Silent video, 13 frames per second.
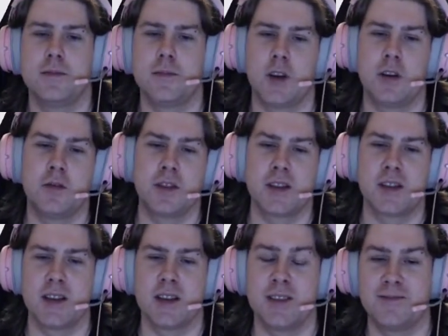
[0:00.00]

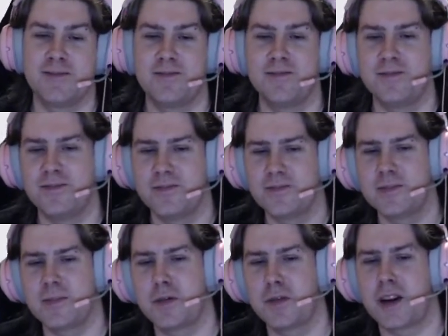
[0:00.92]
obviously,
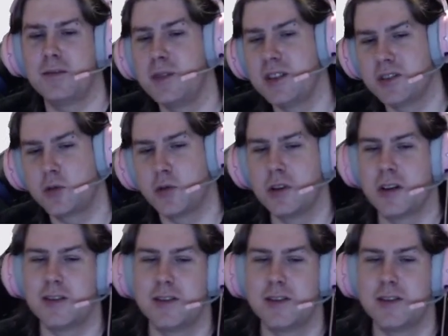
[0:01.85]
5 minutes cooldown